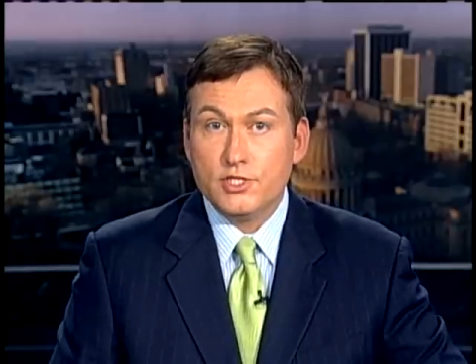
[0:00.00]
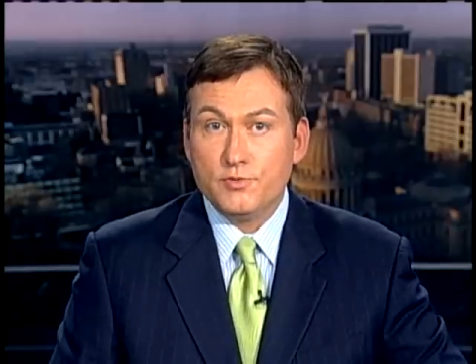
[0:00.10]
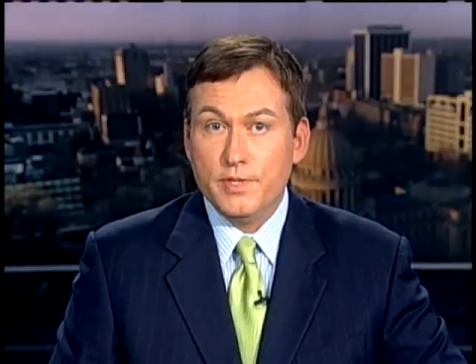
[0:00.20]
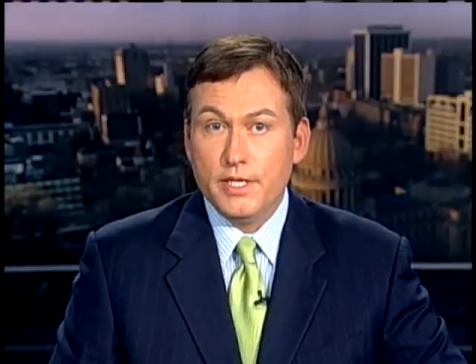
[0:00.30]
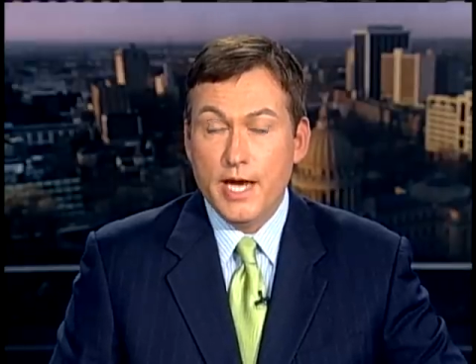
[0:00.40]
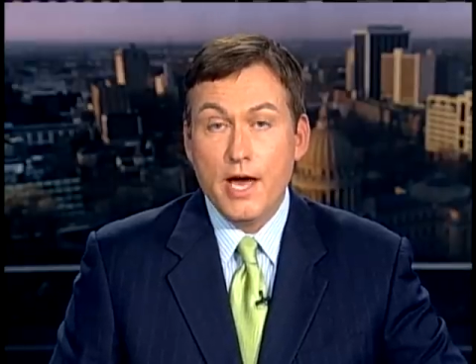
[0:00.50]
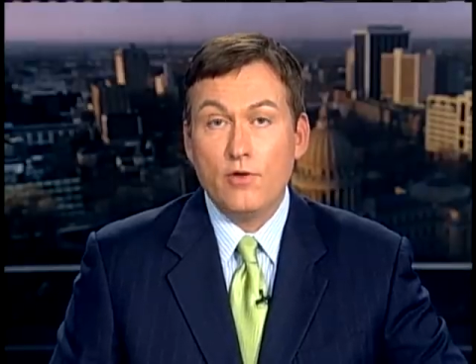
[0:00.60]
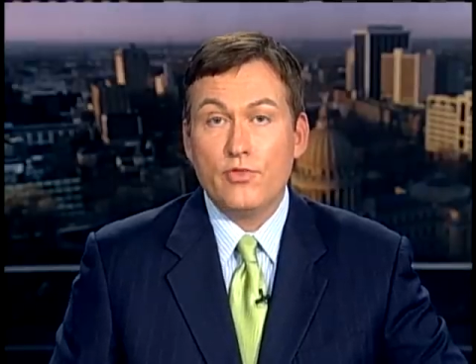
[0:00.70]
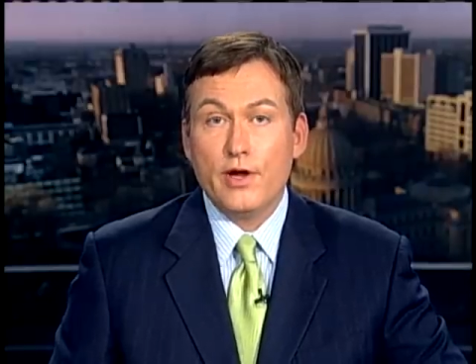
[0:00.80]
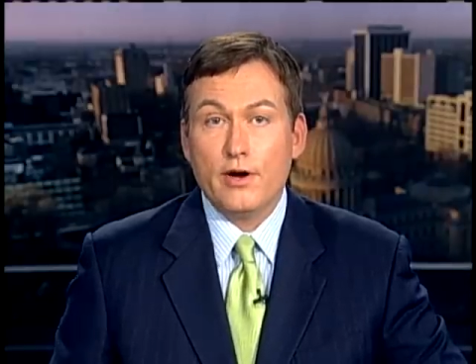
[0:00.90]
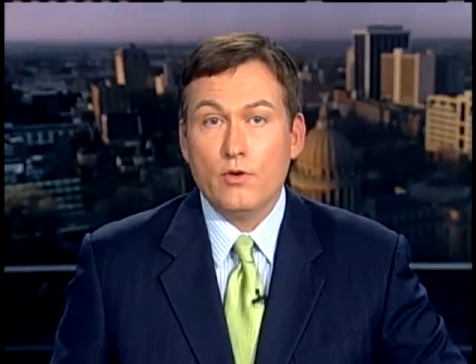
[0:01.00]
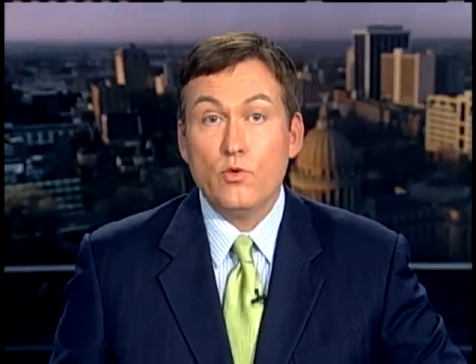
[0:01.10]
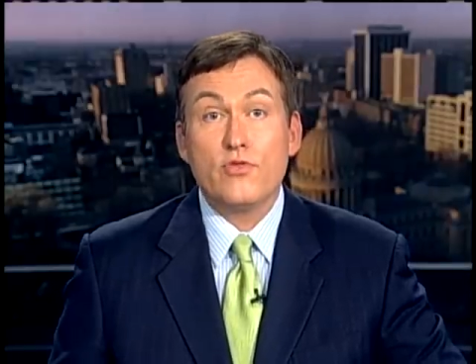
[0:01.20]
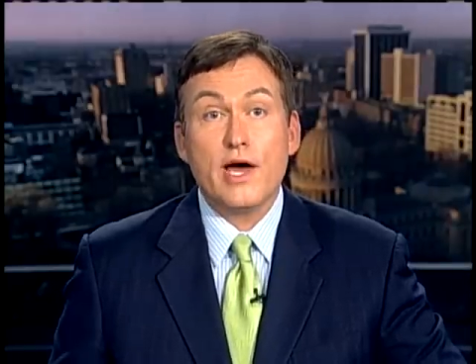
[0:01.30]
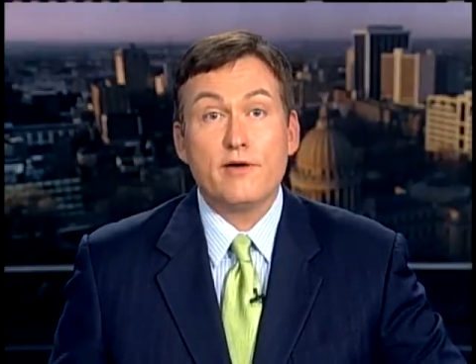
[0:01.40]
He's being held there
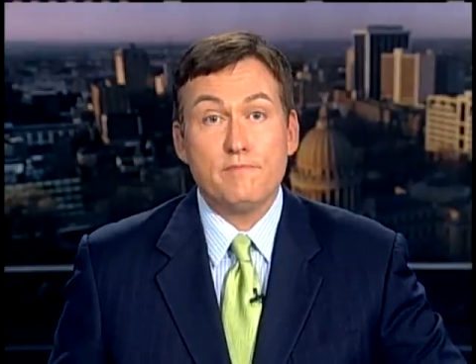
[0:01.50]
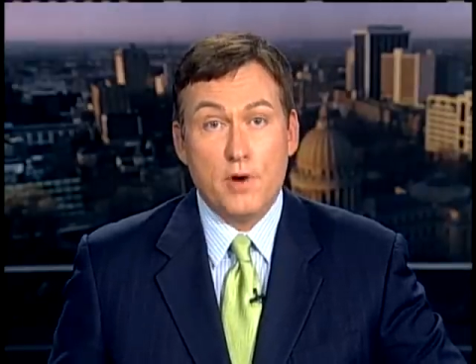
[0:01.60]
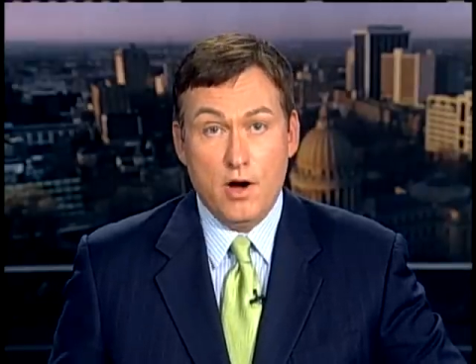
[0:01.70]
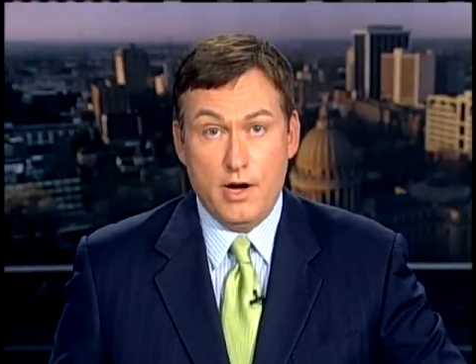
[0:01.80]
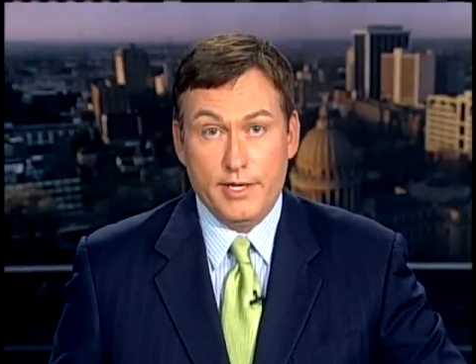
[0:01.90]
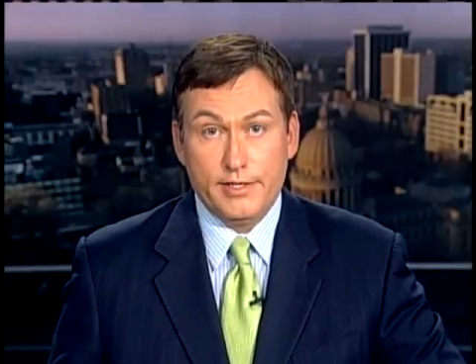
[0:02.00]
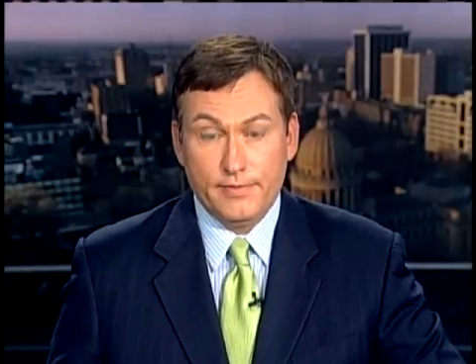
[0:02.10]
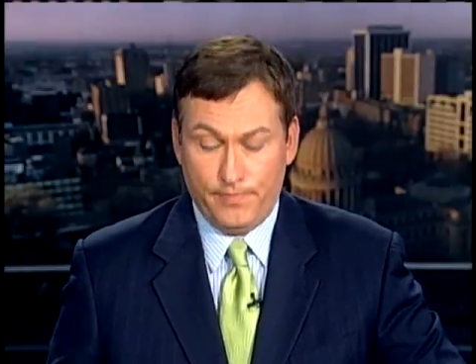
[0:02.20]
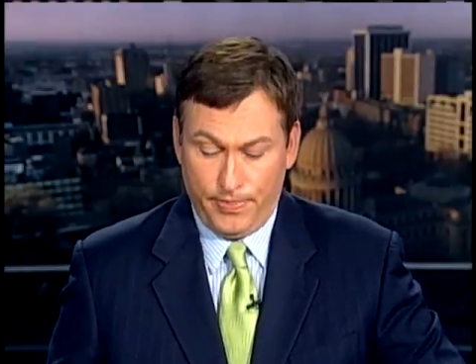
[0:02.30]
without bond.